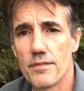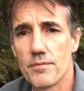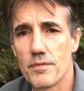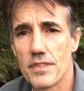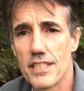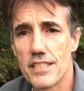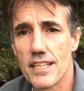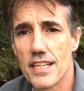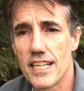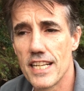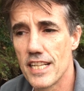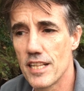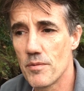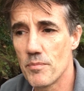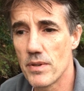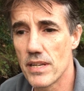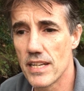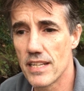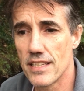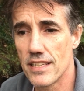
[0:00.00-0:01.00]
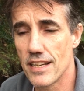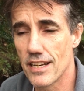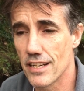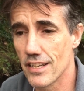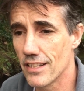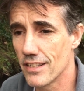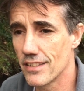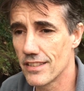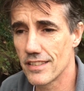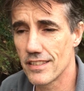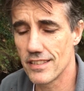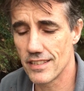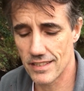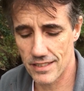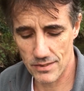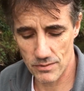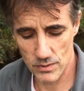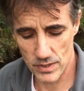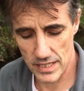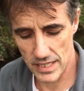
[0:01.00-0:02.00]
He's a little bit,
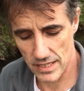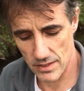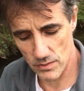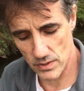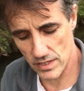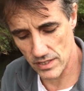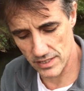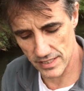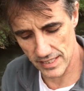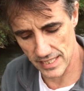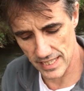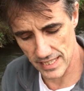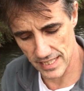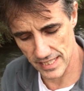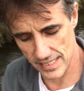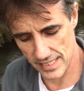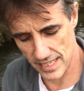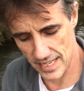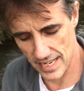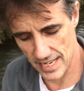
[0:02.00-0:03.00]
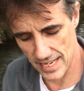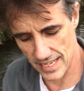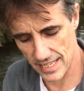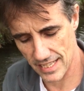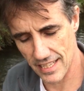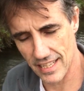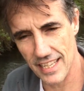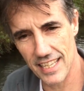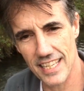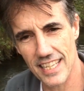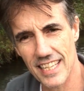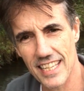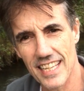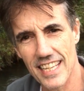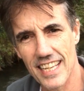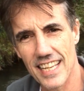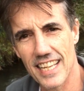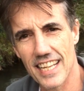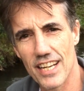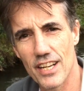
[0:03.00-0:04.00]
when you see this king,
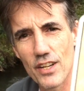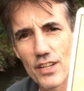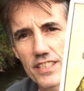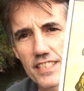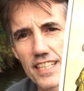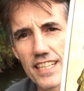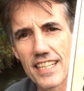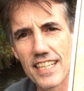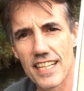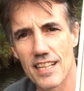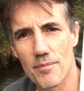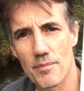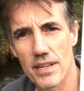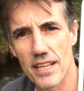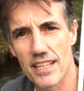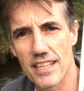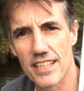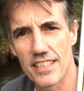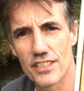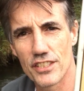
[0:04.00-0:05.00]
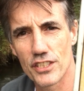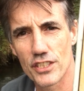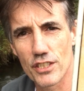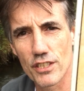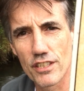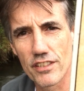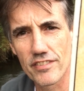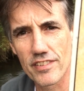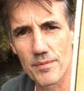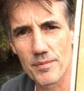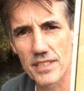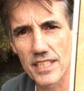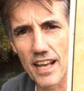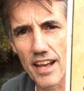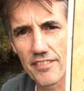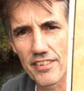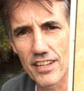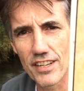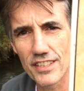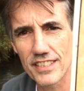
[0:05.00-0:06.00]
he looks a little bit unsure of
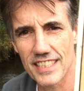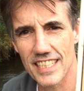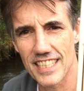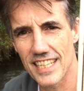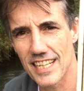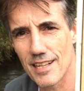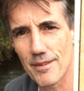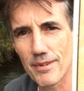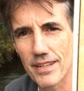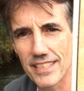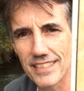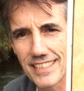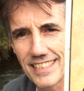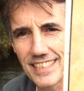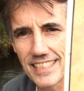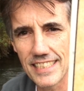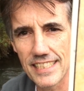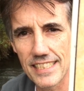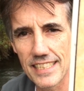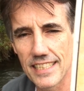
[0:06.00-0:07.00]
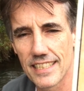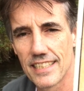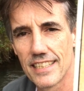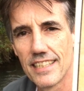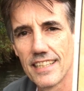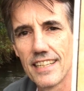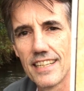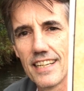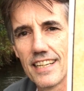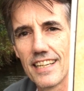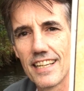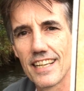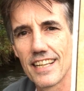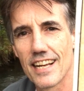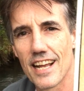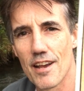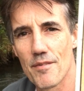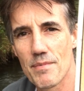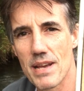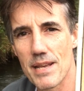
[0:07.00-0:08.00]
himself. He looks a little bit,
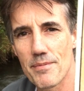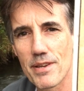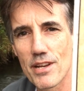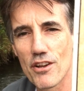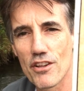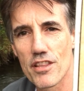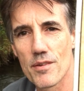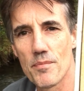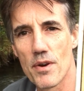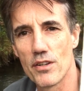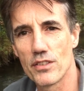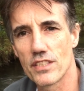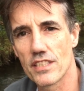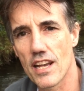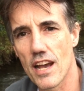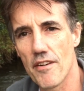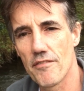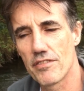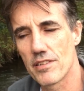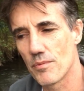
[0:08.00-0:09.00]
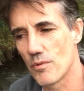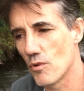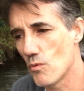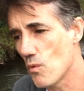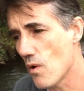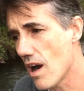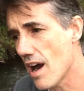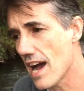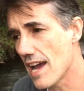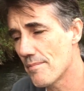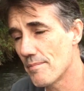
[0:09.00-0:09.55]
maybe not the most comfortable. Why?